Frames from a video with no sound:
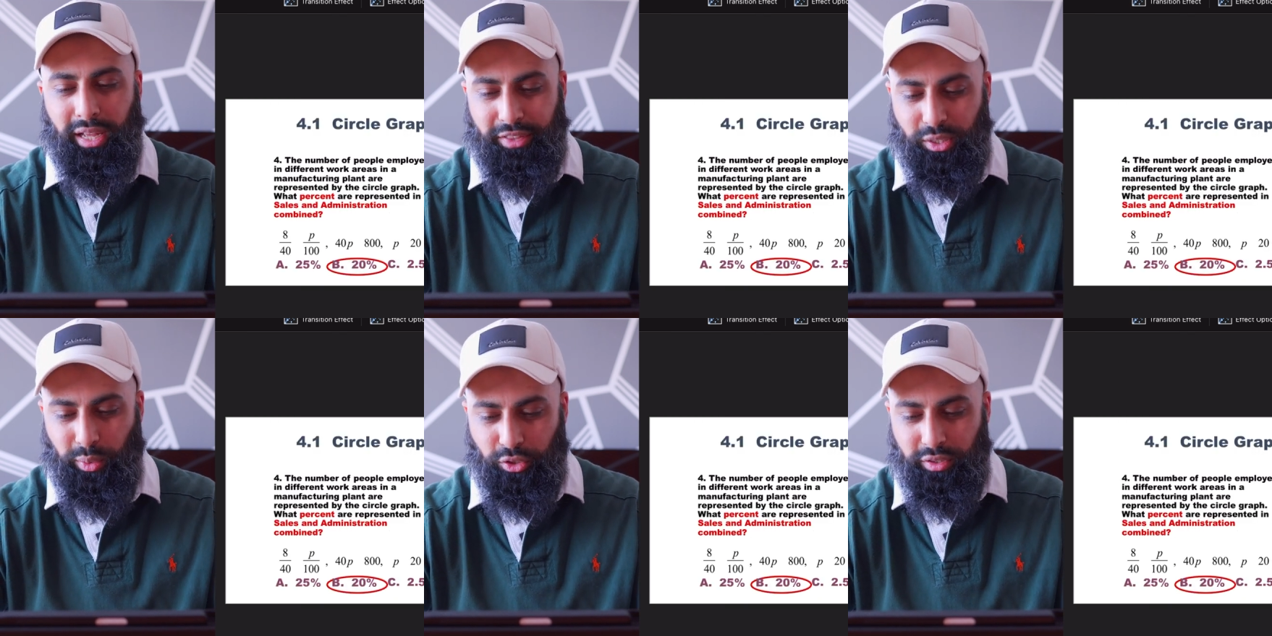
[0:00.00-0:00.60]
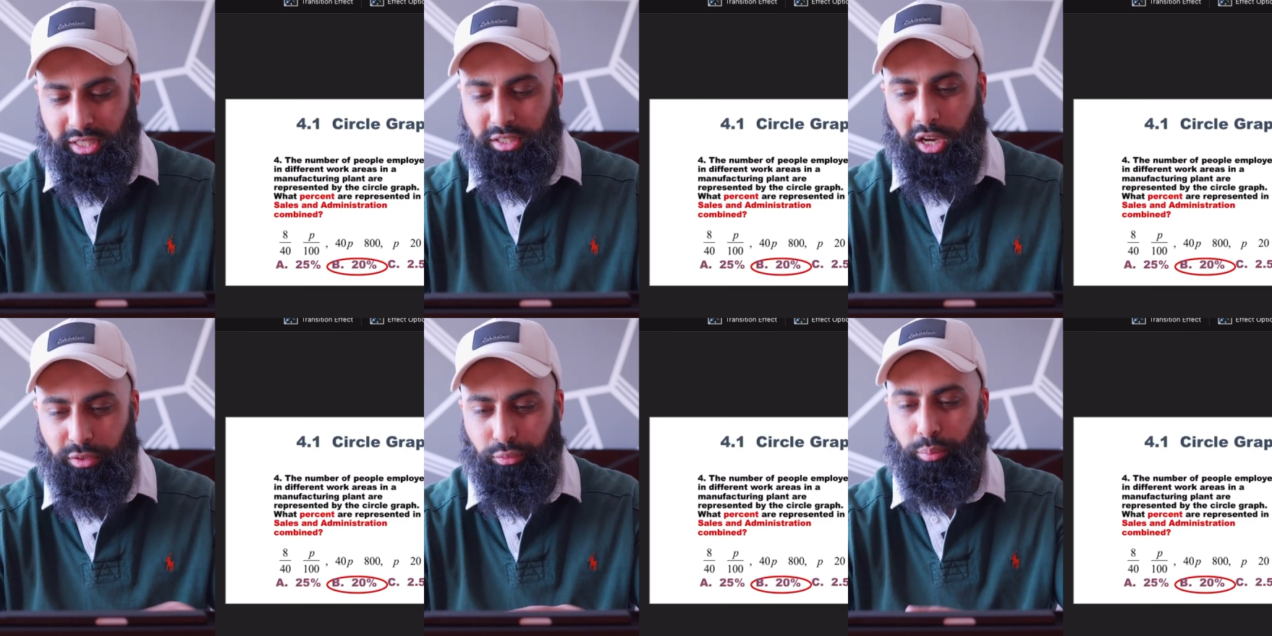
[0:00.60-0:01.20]
And this one's got this
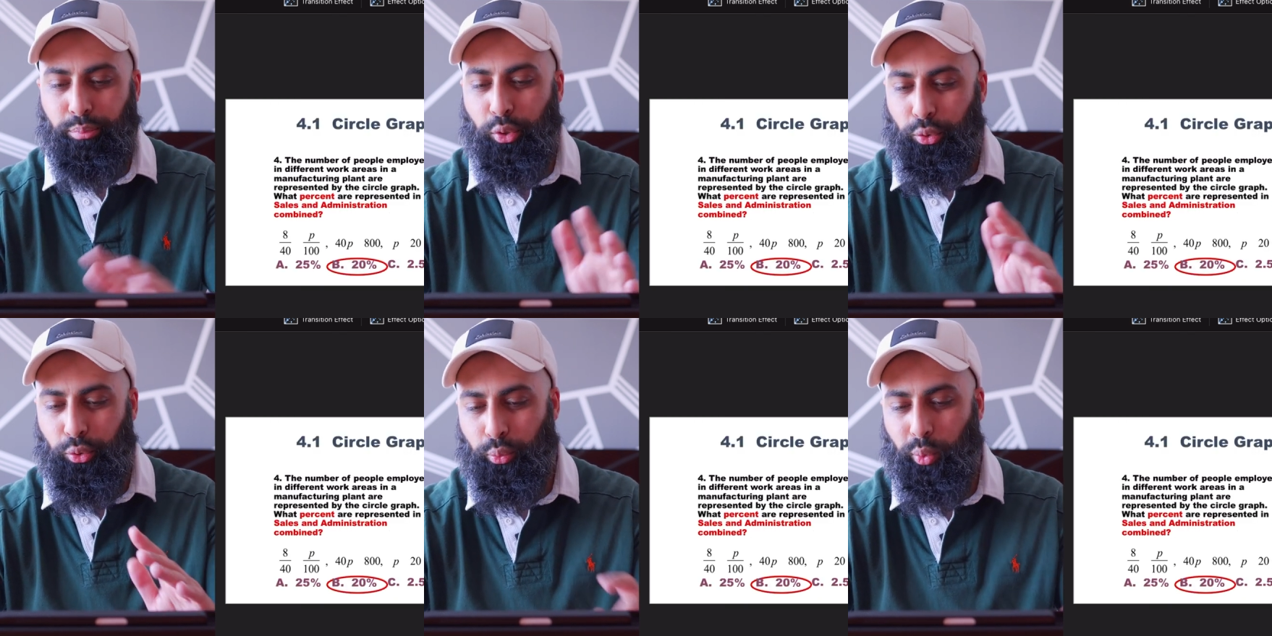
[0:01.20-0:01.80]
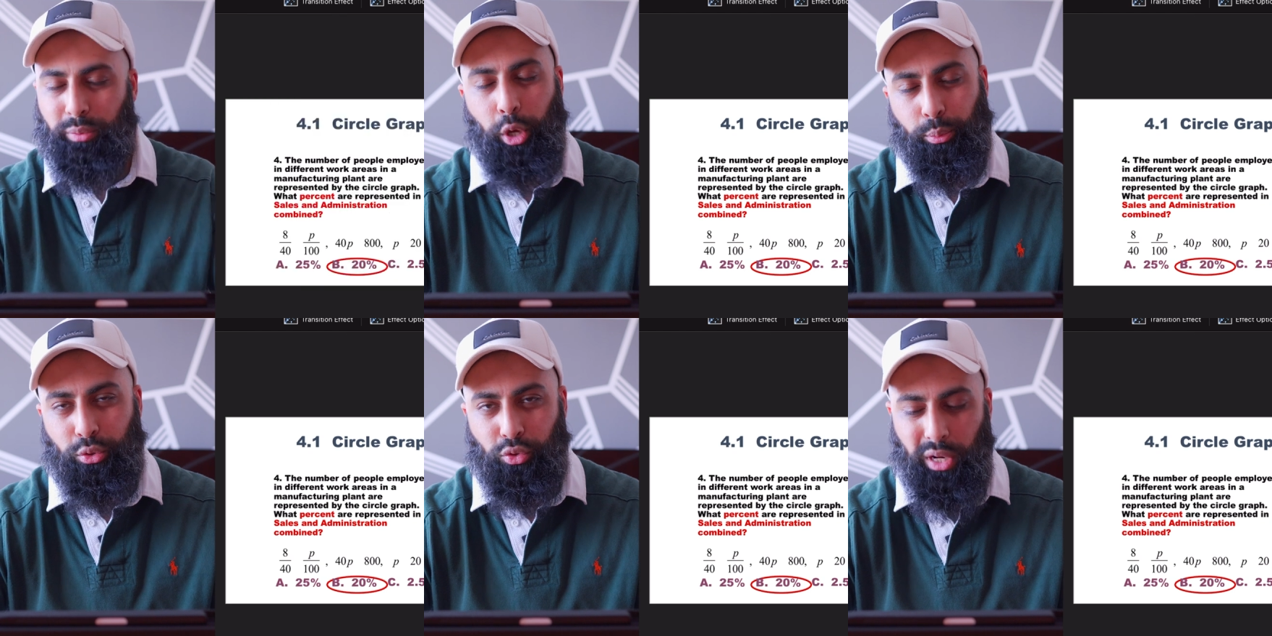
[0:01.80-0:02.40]
colorful blue with
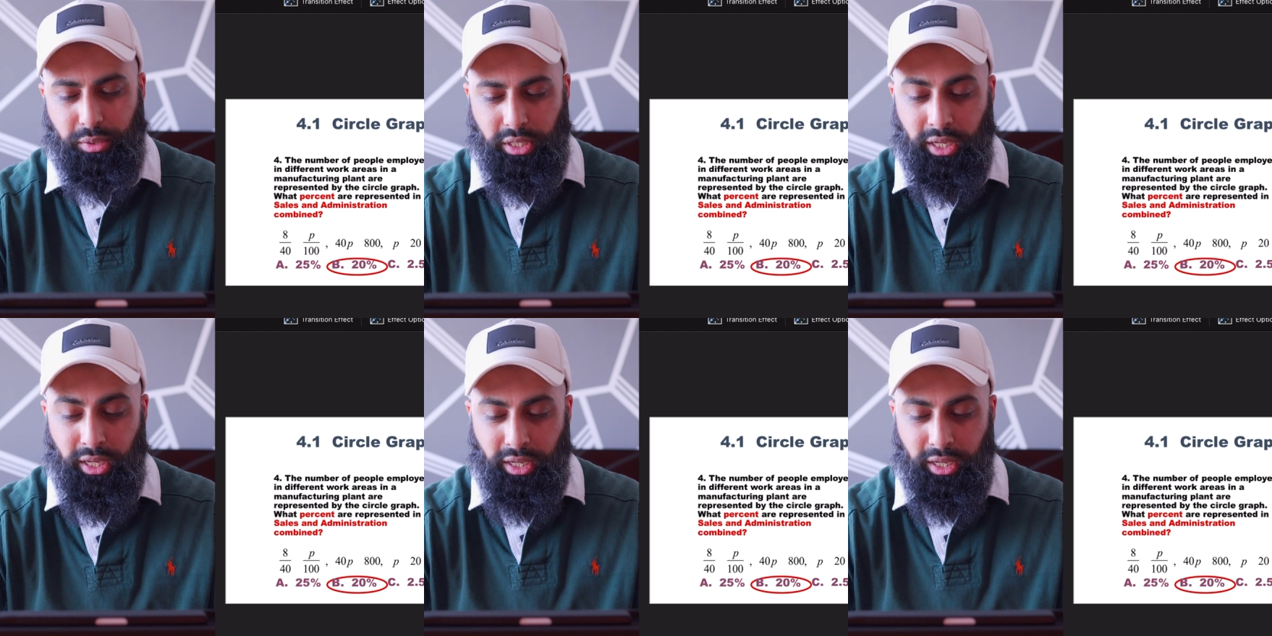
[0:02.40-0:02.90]
purple stripes in it.